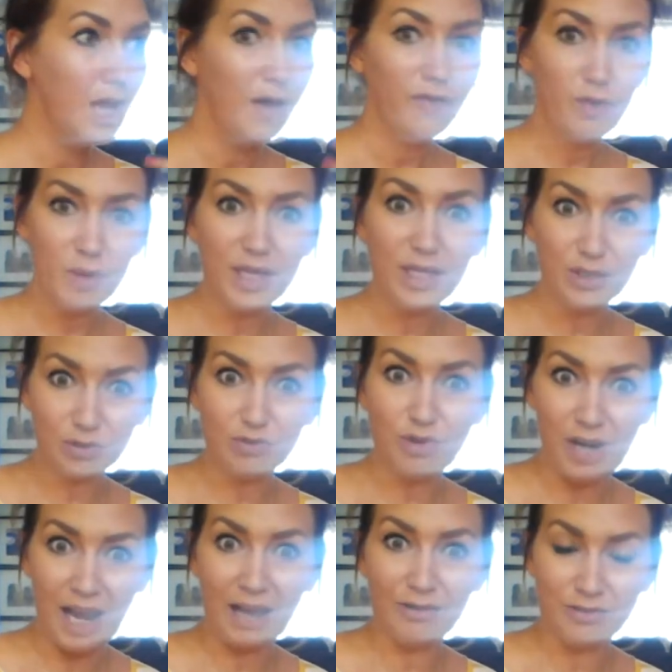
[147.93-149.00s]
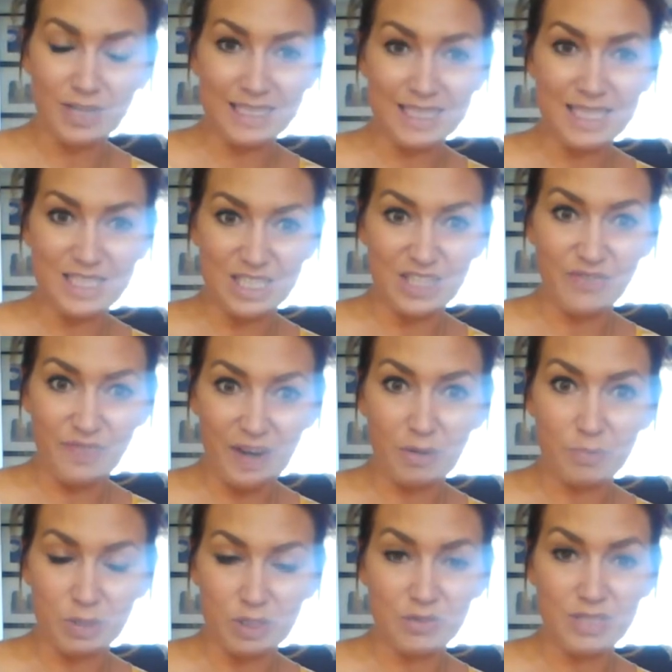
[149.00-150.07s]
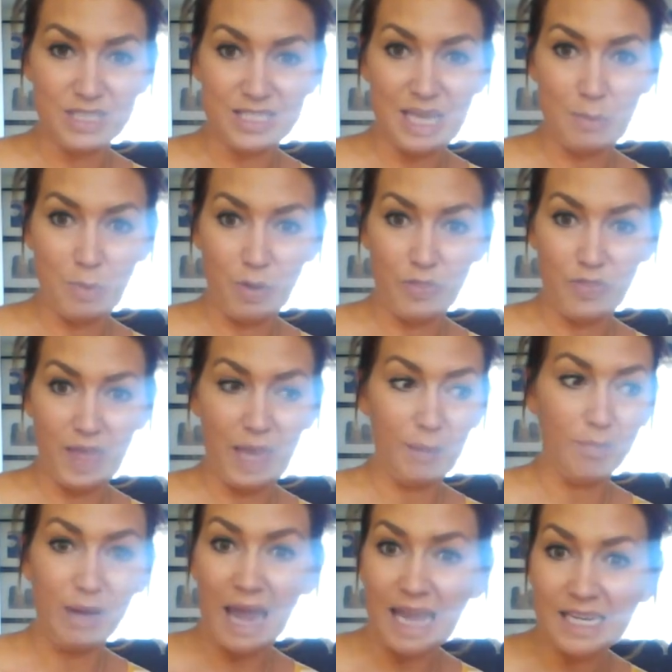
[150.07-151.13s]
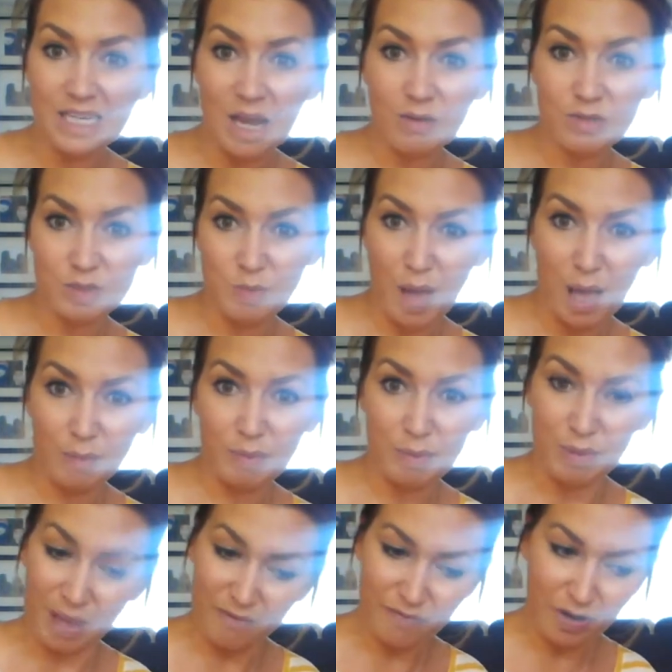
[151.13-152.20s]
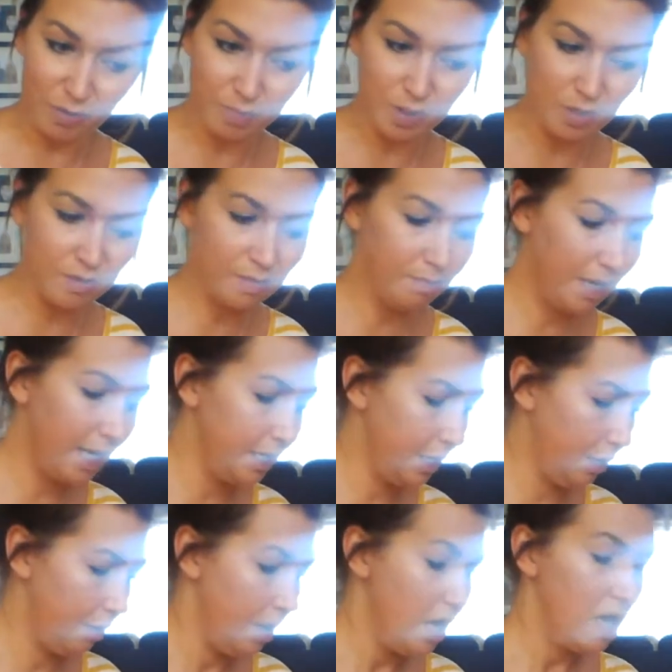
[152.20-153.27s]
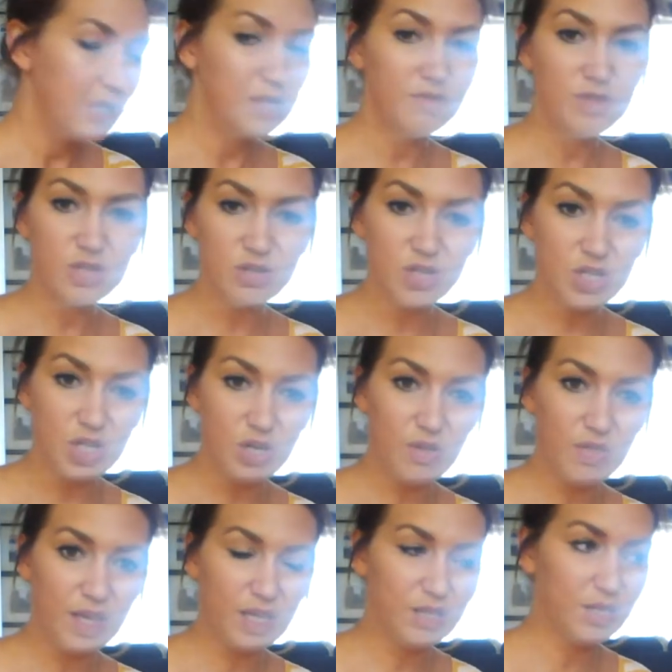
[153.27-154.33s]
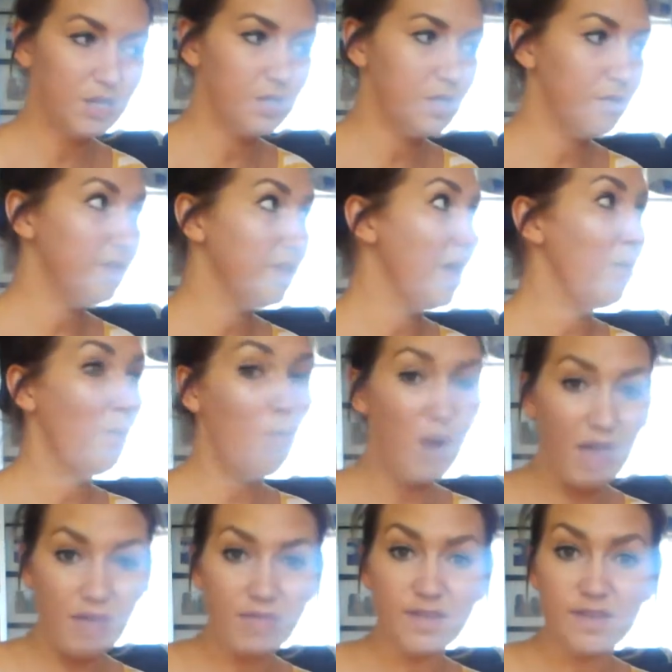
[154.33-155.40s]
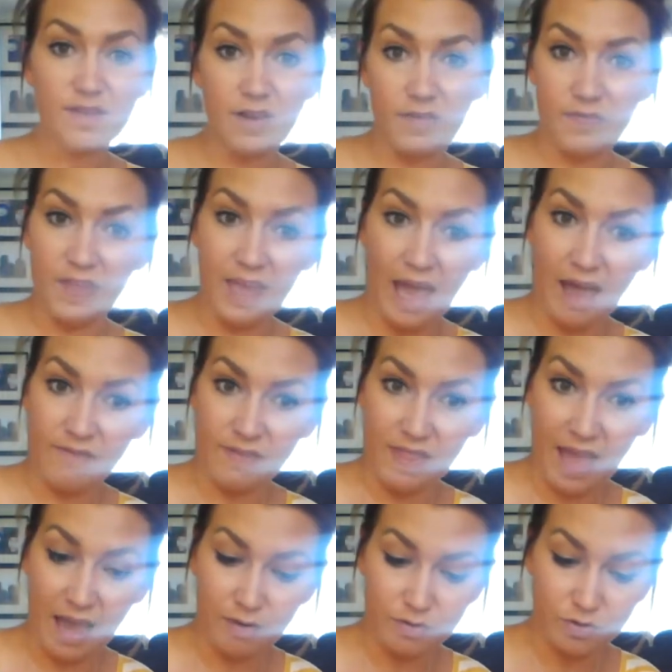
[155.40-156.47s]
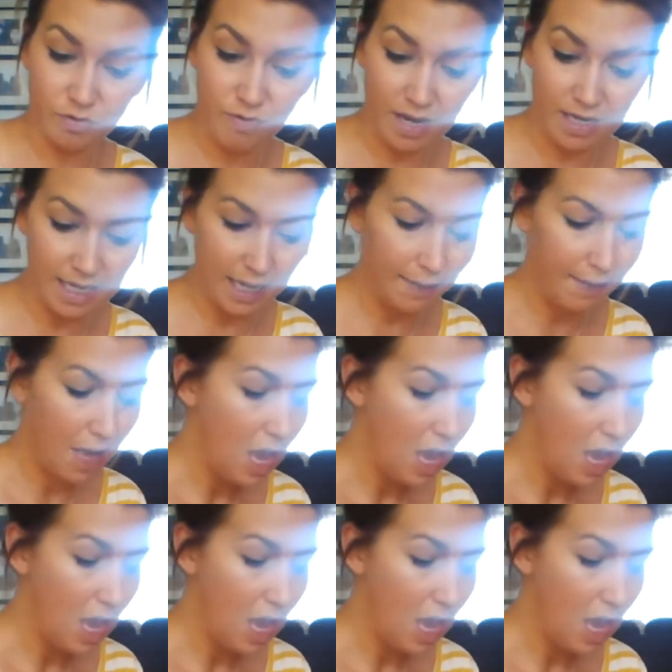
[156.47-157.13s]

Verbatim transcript: for when you just run out of ideas and you're fed up of doing the same old thing. Play Doh as well, people get fed up of using Play Doh. So it's just new things you can do with it with stuff that you have in the house already.